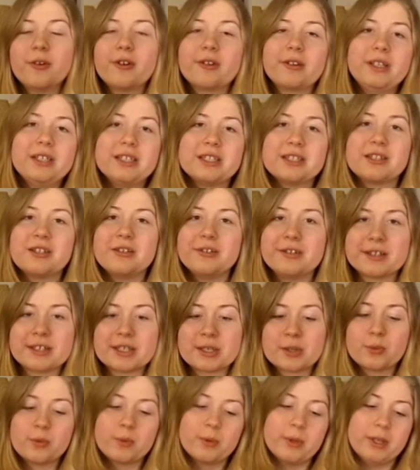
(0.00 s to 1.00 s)
at least to the
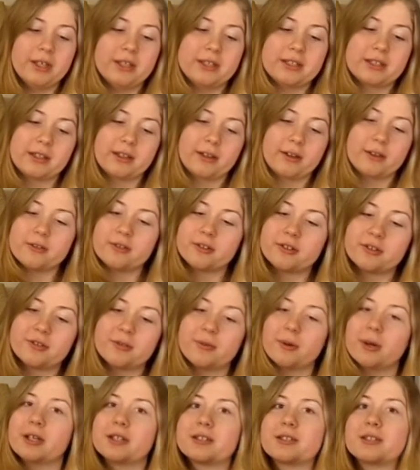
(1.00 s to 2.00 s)
squid it's larger,
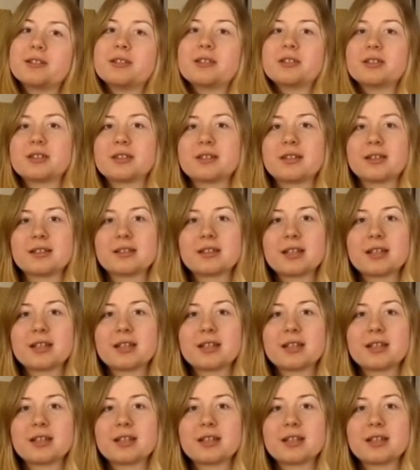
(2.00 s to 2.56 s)
to us it's just a